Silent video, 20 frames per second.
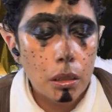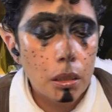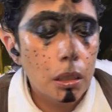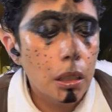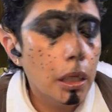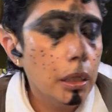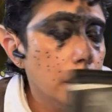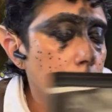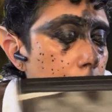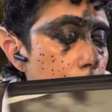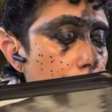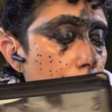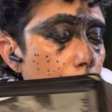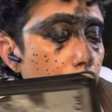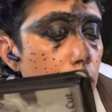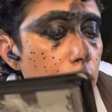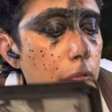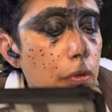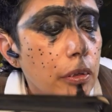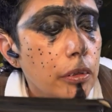Let's see
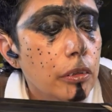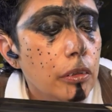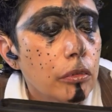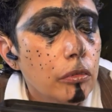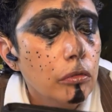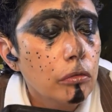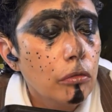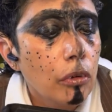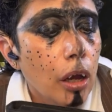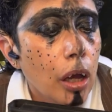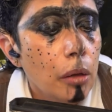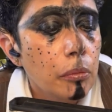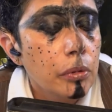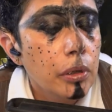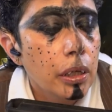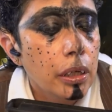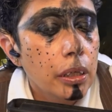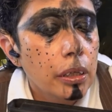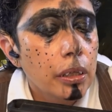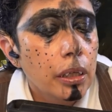if it describes
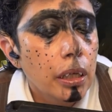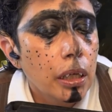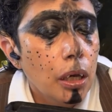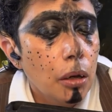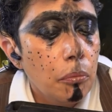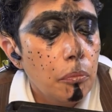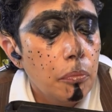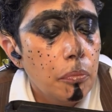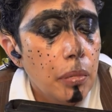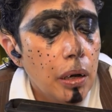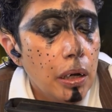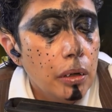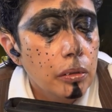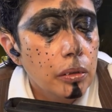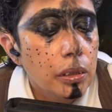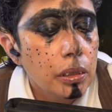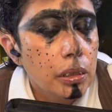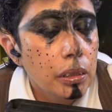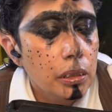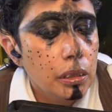anything about
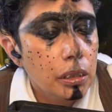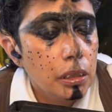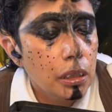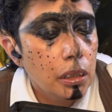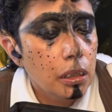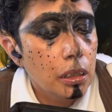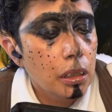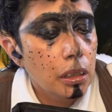this cut.